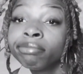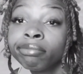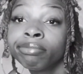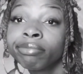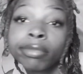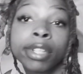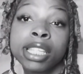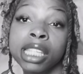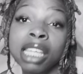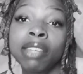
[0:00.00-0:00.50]

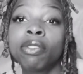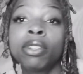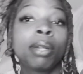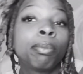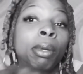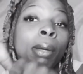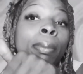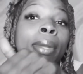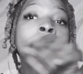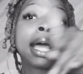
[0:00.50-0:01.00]
Cause even the
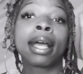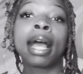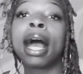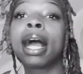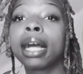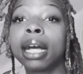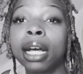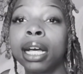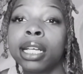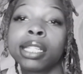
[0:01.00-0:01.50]
people that got
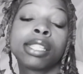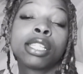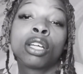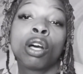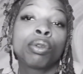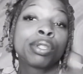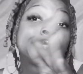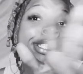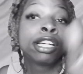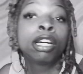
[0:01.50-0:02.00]
guns to go
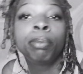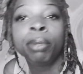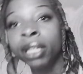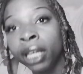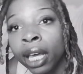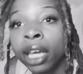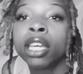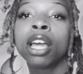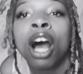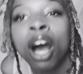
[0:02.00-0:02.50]
still be
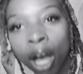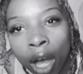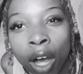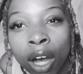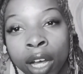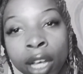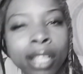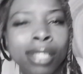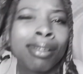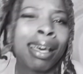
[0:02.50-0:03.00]
getting y'all.
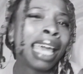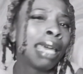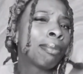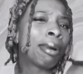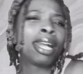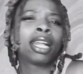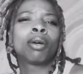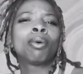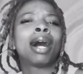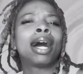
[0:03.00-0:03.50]
So I ain't about to
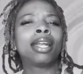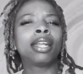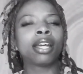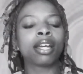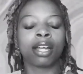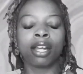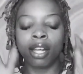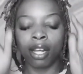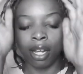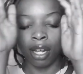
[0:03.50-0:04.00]
go out there.
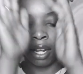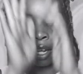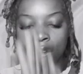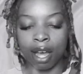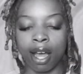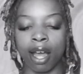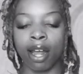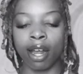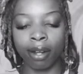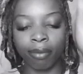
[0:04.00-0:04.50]
All
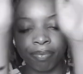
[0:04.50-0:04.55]
right.